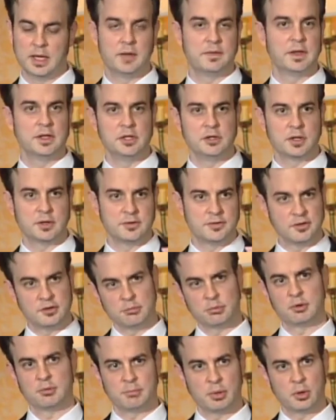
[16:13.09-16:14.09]
then you can
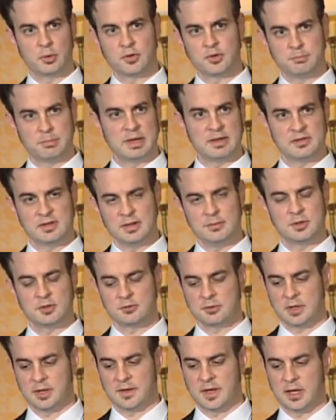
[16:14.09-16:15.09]
superimpose space
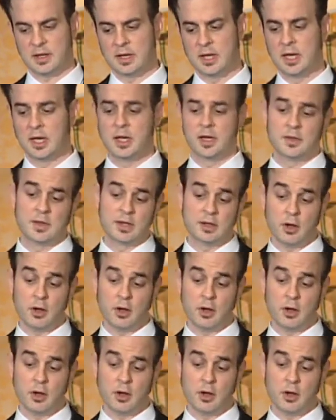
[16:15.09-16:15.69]
imagery on that.